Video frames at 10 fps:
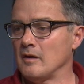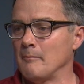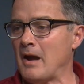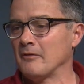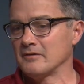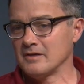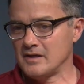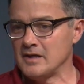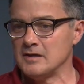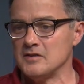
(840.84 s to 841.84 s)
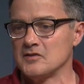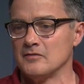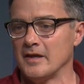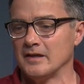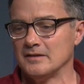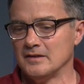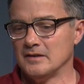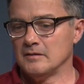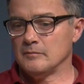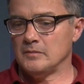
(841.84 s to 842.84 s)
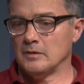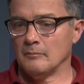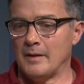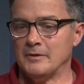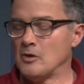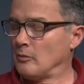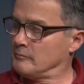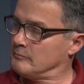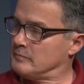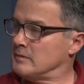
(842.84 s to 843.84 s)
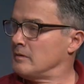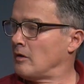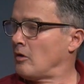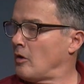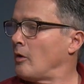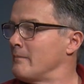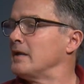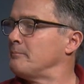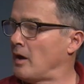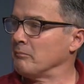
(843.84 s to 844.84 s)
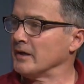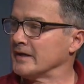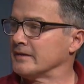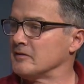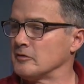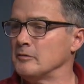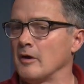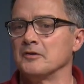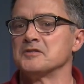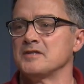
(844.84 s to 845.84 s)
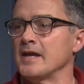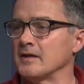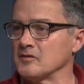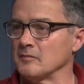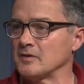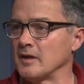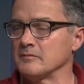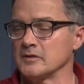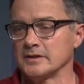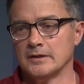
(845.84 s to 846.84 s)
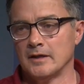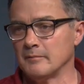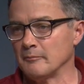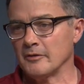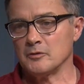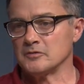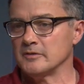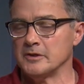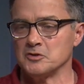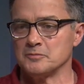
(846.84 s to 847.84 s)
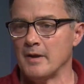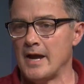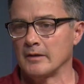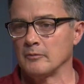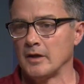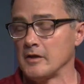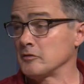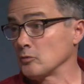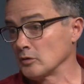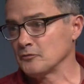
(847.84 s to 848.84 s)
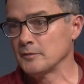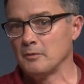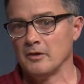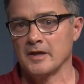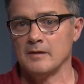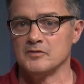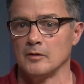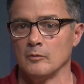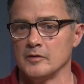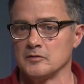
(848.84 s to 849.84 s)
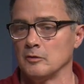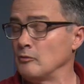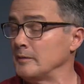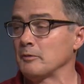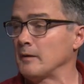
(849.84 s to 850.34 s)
about kids that maybe aren't made public, and so you understand sometimes. Like, I remember there was years back when I used to work football games here. We used to do replay